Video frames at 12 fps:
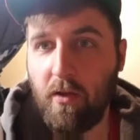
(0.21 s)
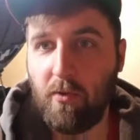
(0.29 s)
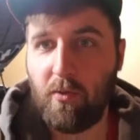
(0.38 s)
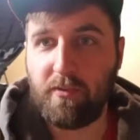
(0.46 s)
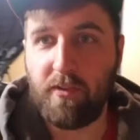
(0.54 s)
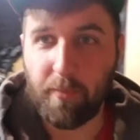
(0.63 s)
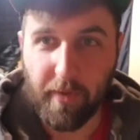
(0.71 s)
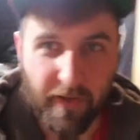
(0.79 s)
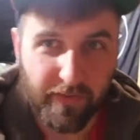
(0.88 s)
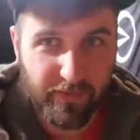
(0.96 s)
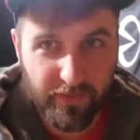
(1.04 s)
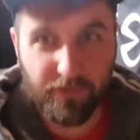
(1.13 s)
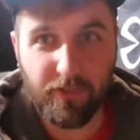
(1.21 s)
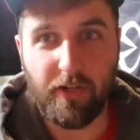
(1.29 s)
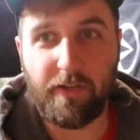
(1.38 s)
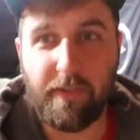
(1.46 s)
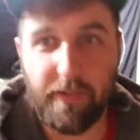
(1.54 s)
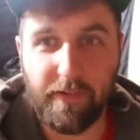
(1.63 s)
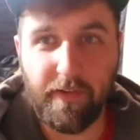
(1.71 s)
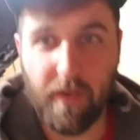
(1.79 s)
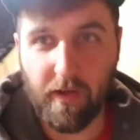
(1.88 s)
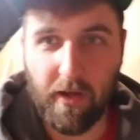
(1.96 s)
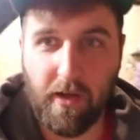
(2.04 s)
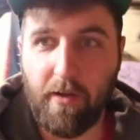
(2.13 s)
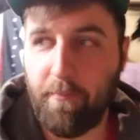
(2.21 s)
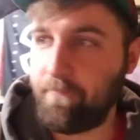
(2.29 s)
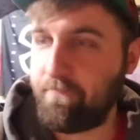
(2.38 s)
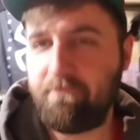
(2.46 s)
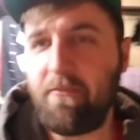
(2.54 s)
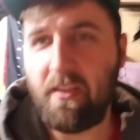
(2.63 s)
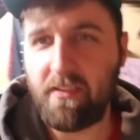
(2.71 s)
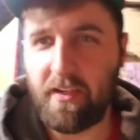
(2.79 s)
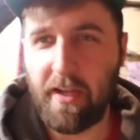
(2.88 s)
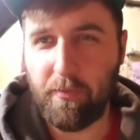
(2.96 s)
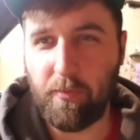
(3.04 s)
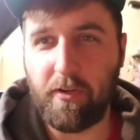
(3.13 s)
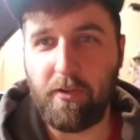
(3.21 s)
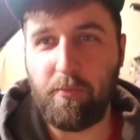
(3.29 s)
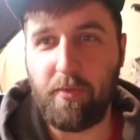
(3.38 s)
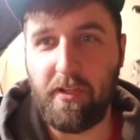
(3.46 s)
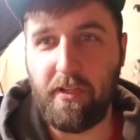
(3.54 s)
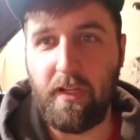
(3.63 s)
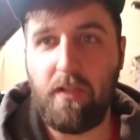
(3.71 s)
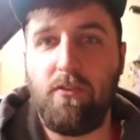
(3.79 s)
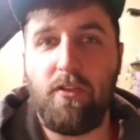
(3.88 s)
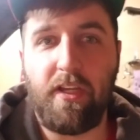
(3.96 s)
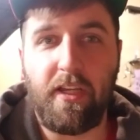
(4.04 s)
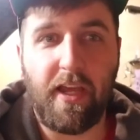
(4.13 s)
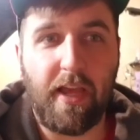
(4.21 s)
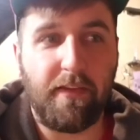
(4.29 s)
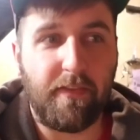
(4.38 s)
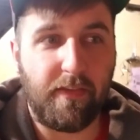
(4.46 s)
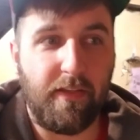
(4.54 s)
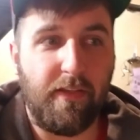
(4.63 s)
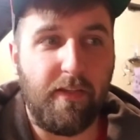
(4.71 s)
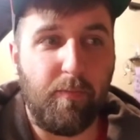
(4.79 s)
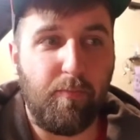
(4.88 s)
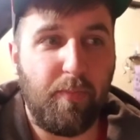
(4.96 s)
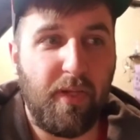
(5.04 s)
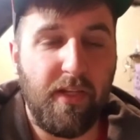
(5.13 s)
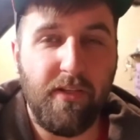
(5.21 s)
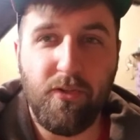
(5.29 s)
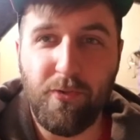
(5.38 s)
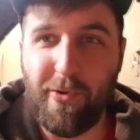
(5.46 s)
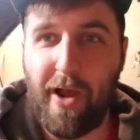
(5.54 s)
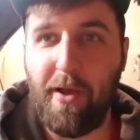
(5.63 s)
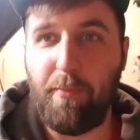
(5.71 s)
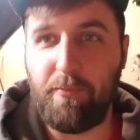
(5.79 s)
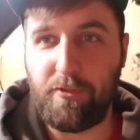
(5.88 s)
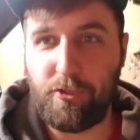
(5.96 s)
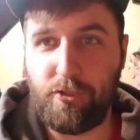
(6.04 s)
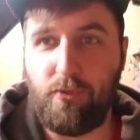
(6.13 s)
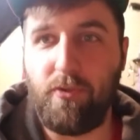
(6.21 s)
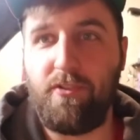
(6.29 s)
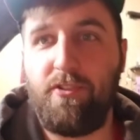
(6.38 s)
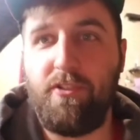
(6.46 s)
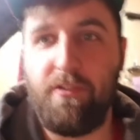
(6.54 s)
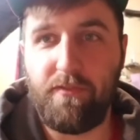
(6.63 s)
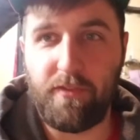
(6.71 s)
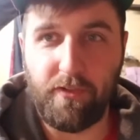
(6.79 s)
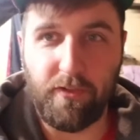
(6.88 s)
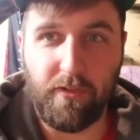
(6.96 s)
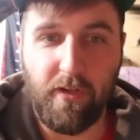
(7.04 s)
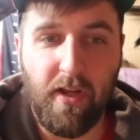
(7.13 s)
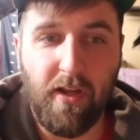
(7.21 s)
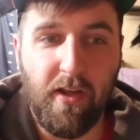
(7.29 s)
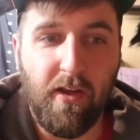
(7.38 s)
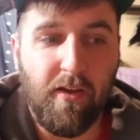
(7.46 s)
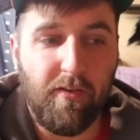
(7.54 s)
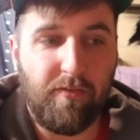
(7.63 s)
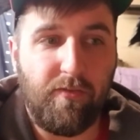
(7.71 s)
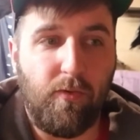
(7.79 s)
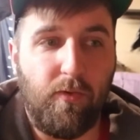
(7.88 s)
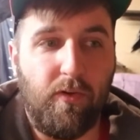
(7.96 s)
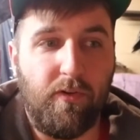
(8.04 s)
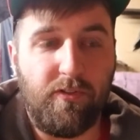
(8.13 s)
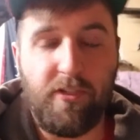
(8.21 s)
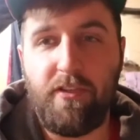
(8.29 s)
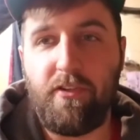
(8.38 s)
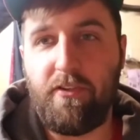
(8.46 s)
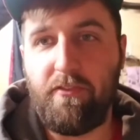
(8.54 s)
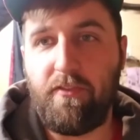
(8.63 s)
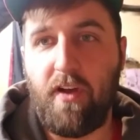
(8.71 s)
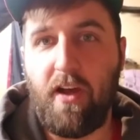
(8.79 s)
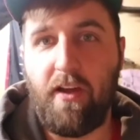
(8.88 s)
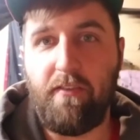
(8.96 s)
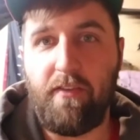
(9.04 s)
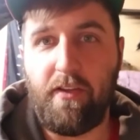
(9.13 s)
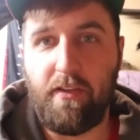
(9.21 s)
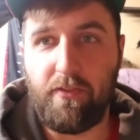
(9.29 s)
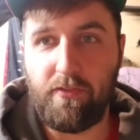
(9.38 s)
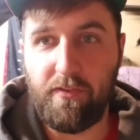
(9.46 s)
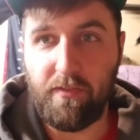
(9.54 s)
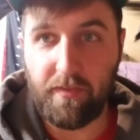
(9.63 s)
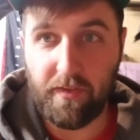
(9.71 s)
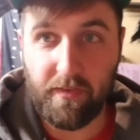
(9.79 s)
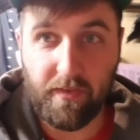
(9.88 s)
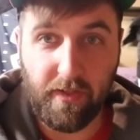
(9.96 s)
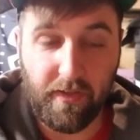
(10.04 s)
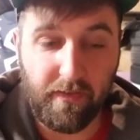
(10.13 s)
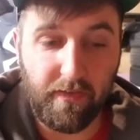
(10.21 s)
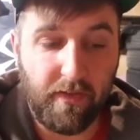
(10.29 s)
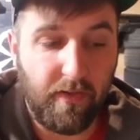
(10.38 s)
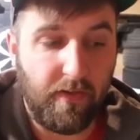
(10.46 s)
What's up guys, Sean here. Today we're going to be looking at the P2M short shifter for G35 and 350Zs.